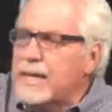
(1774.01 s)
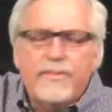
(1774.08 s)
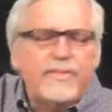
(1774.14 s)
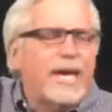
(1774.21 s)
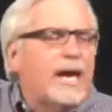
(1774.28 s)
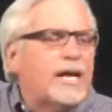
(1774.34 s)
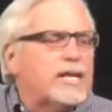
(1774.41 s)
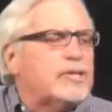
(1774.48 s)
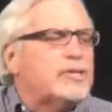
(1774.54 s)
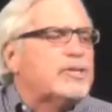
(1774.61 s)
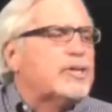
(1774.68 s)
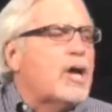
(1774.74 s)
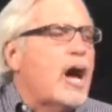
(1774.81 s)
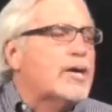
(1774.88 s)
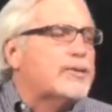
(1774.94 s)
they got
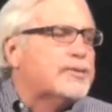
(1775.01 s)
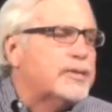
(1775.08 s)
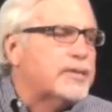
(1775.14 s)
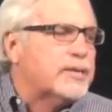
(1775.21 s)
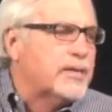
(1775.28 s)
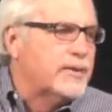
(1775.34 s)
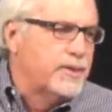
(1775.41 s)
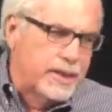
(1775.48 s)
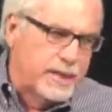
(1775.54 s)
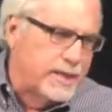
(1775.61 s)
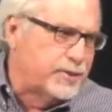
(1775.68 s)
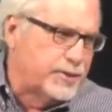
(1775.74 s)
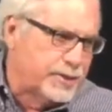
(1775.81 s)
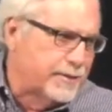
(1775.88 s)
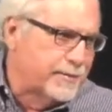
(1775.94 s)
exhausted in the
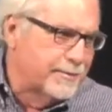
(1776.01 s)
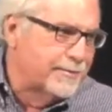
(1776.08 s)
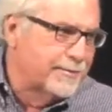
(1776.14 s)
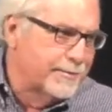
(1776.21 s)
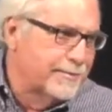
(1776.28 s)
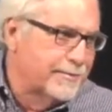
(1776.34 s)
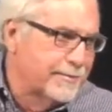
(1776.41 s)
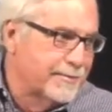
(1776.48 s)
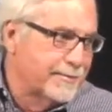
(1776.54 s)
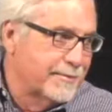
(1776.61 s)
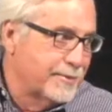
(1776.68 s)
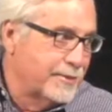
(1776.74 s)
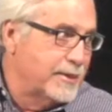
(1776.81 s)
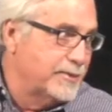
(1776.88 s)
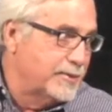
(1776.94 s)
kitchen.
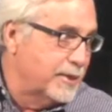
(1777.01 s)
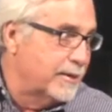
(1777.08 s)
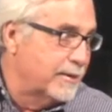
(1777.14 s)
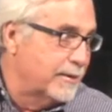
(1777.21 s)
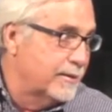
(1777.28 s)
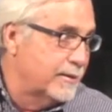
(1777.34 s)
It's easy.